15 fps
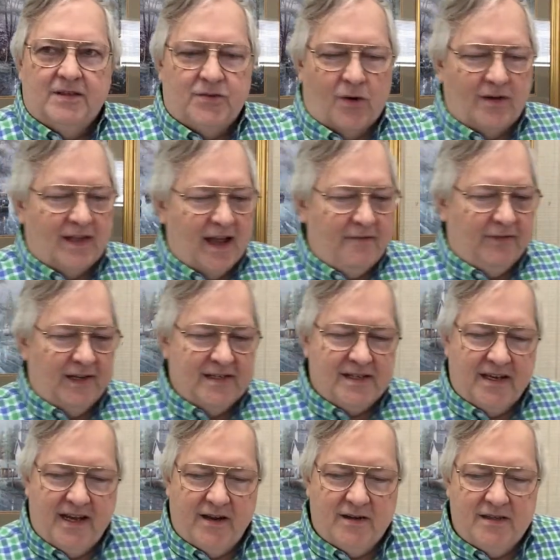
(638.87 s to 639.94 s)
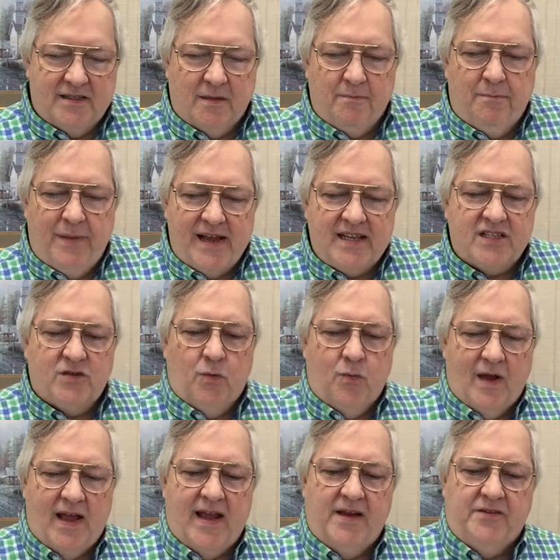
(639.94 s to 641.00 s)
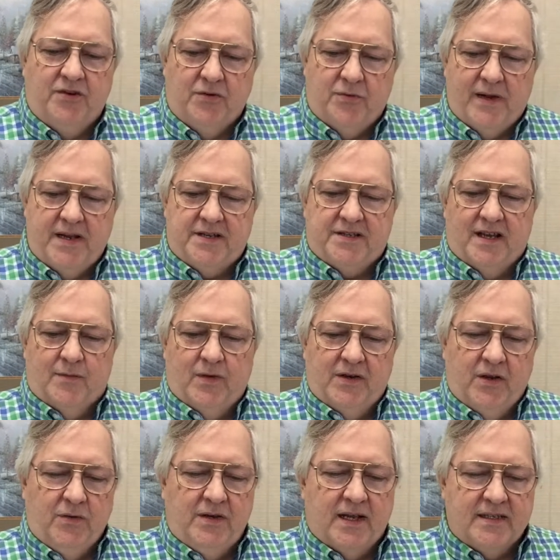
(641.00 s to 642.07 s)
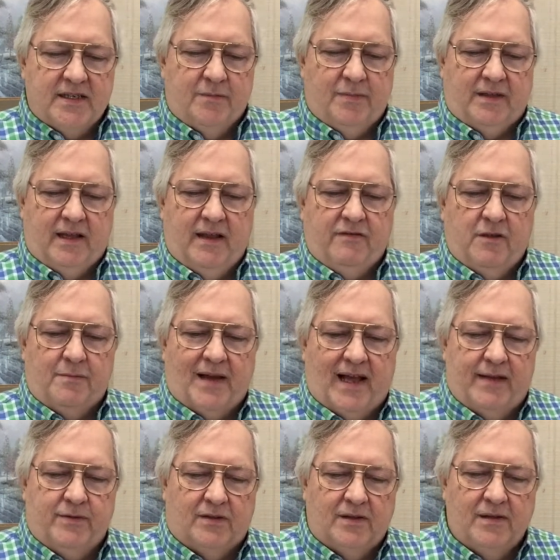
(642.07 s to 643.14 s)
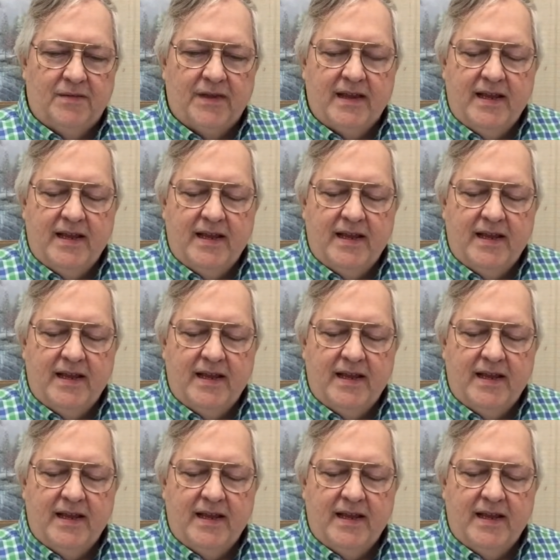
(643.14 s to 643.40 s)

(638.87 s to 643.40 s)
So our life lesson here is the best way to reach someone who doesn't believe the Bible